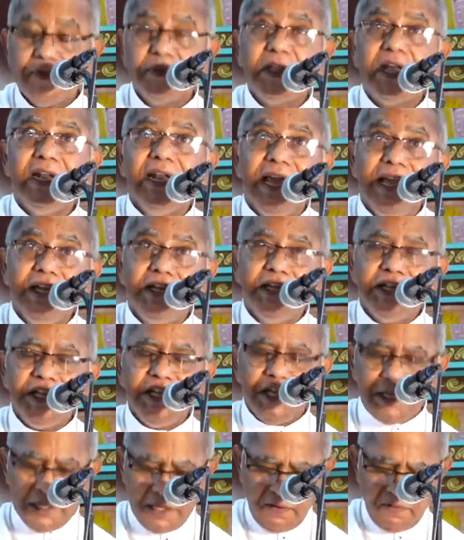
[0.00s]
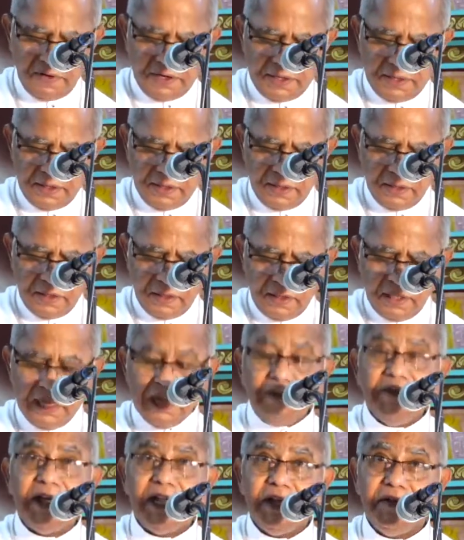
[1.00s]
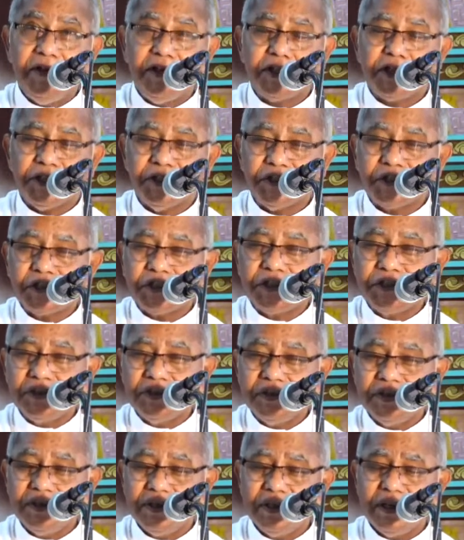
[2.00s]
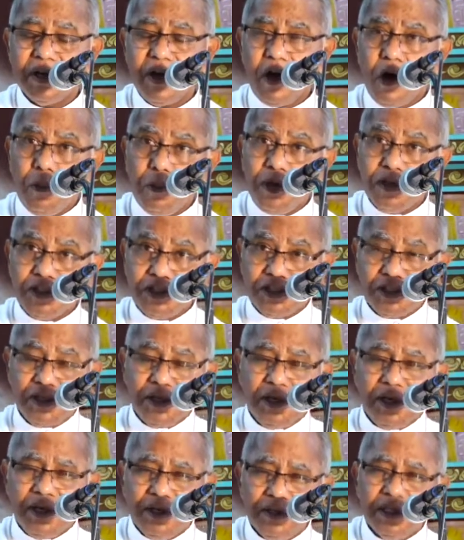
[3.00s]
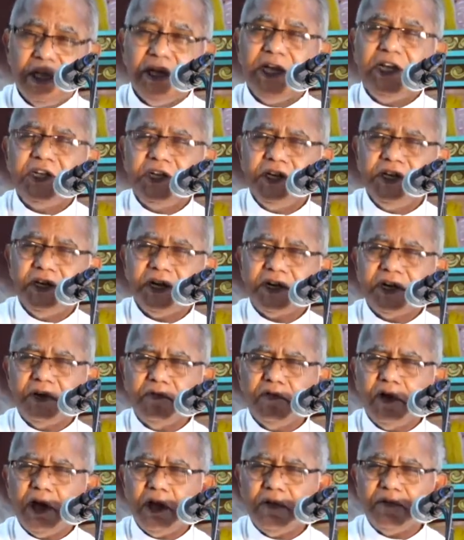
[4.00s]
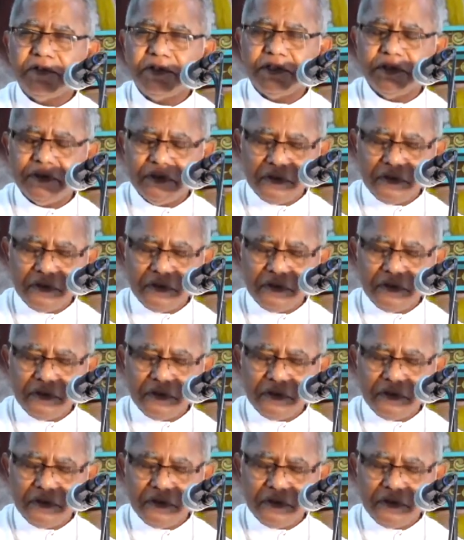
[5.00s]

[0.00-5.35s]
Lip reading: the laity in our evaluations? How much the laity are involved?